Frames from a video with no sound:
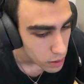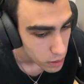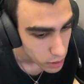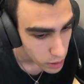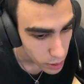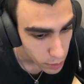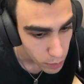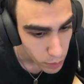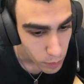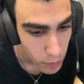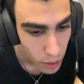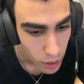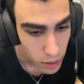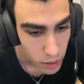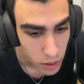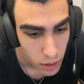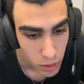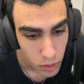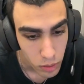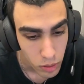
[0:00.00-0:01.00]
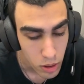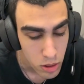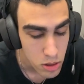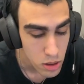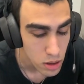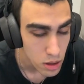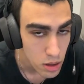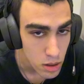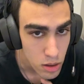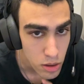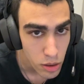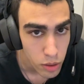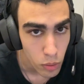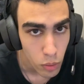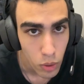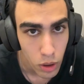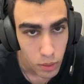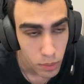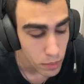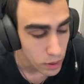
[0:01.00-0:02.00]
Keep in mind though, this is the
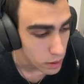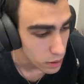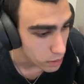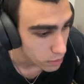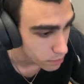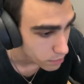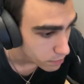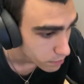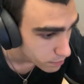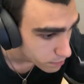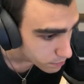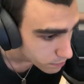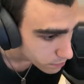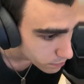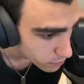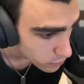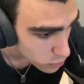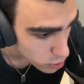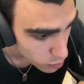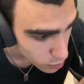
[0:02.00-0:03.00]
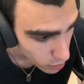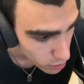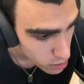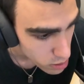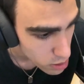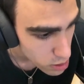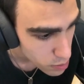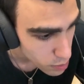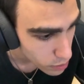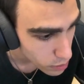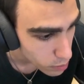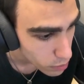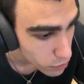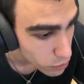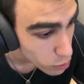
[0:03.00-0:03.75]
1 minute. So price does break above.